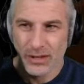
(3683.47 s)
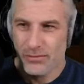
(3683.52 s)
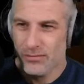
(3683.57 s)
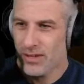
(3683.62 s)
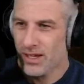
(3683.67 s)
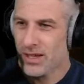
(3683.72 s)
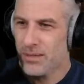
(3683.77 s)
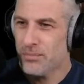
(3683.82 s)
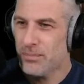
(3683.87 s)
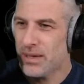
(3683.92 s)

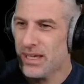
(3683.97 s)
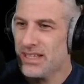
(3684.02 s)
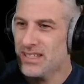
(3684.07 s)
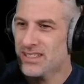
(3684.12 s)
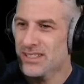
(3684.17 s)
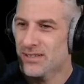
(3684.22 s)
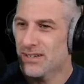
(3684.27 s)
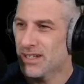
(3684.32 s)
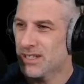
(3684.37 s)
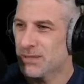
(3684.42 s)
Fucking
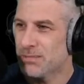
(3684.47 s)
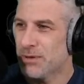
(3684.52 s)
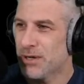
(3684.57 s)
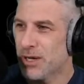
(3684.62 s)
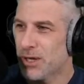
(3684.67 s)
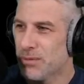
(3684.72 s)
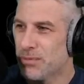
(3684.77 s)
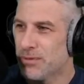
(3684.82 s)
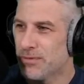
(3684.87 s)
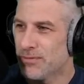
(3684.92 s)
Pizza Hut's
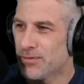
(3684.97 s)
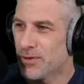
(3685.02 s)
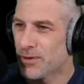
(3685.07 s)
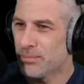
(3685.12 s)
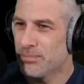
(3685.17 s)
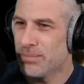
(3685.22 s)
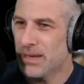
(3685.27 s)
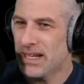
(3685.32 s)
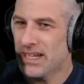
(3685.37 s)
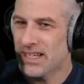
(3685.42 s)
been open for
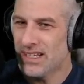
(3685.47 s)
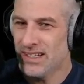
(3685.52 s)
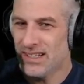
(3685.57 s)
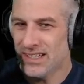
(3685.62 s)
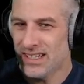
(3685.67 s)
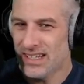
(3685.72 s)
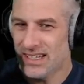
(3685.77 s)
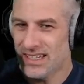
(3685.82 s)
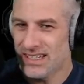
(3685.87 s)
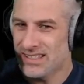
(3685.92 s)
a
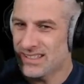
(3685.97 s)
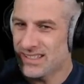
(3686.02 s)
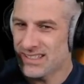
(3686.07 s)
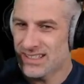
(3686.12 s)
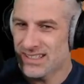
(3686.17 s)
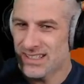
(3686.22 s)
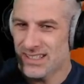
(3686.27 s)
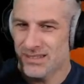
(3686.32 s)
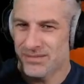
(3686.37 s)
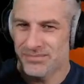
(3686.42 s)
billion years,
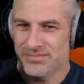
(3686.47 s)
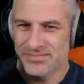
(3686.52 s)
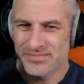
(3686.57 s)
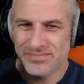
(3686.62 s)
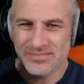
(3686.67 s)
isn't it?